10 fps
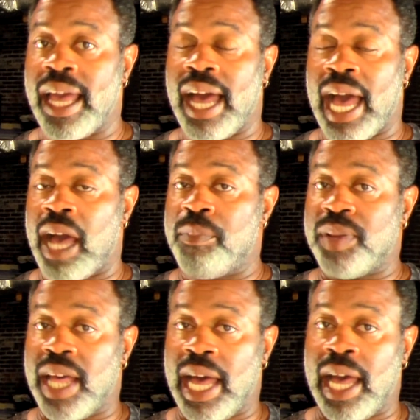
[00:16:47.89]
I
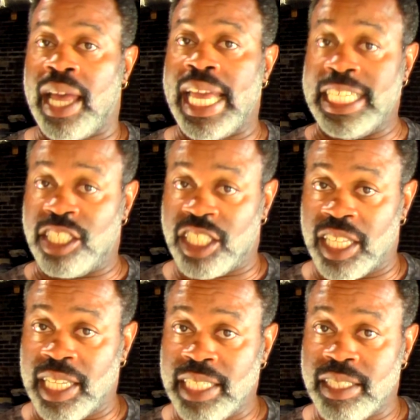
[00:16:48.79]
apply a
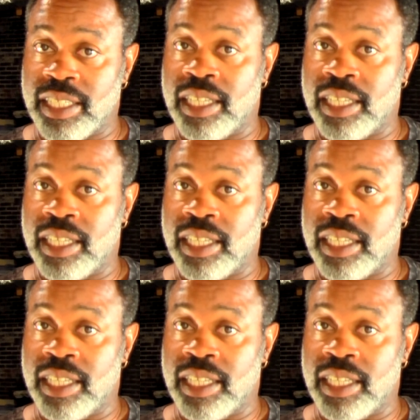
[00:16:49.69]
sealant